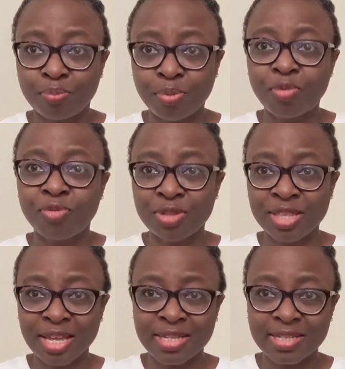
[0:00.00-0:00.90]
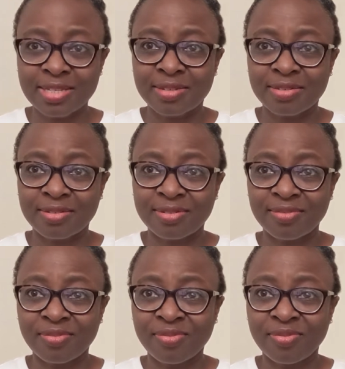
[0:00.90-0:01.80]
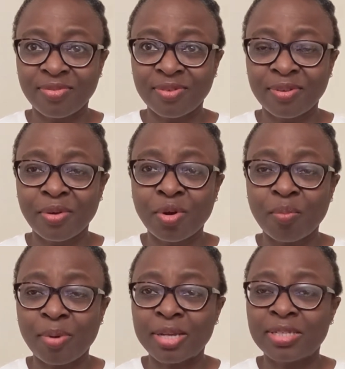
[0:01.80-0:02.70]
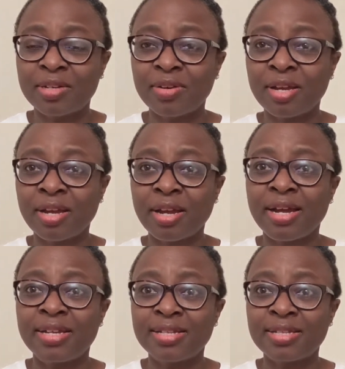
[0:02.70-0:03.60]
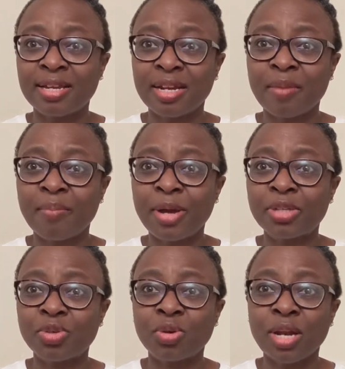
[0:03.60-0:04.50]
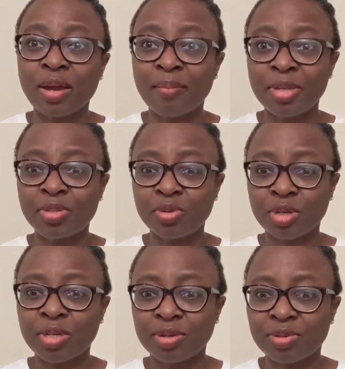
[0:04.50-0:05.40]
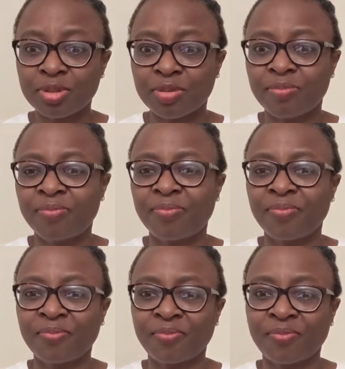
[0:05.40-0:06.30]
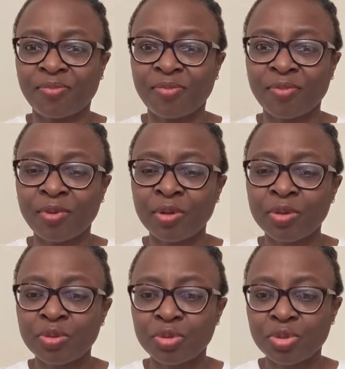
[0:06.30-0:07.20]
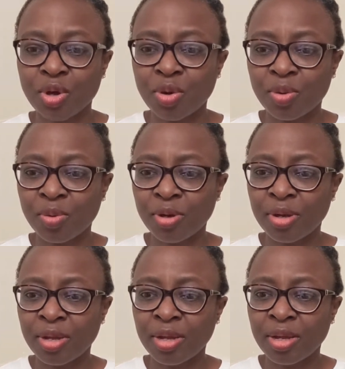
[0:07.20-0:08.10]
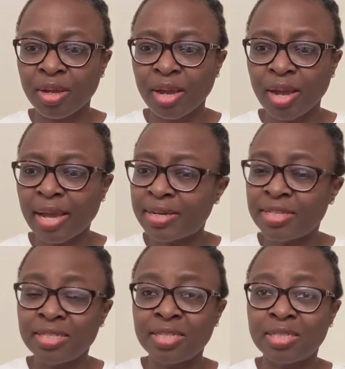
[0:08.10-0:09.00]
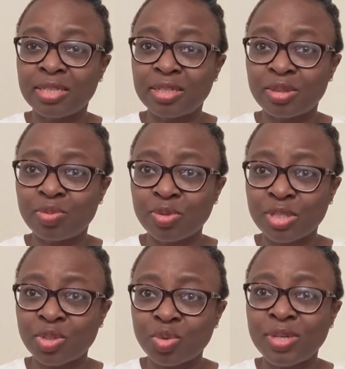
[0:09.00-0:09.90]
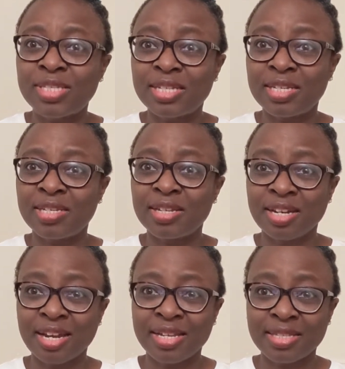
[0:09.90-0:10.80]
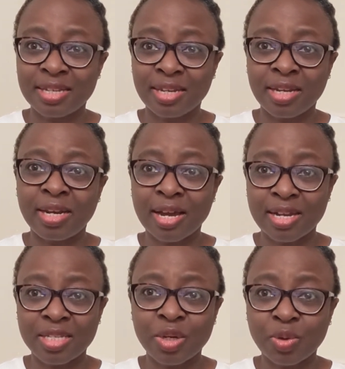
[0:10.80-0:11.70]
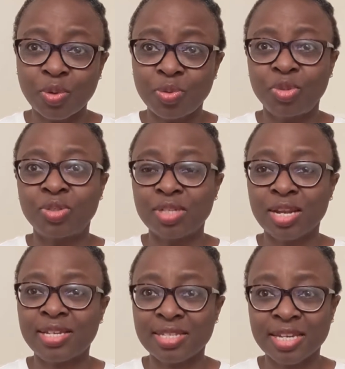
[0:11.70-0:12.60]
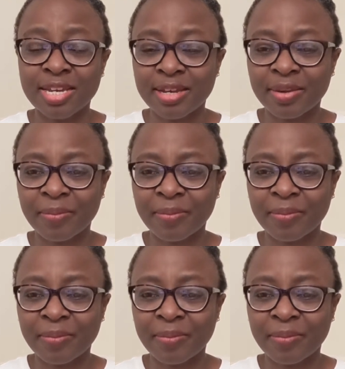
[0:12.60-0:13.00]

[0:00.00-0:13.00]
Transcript: proven that gut bacteria has an impact on our mental health. So, and this was a 2019 article, just last year.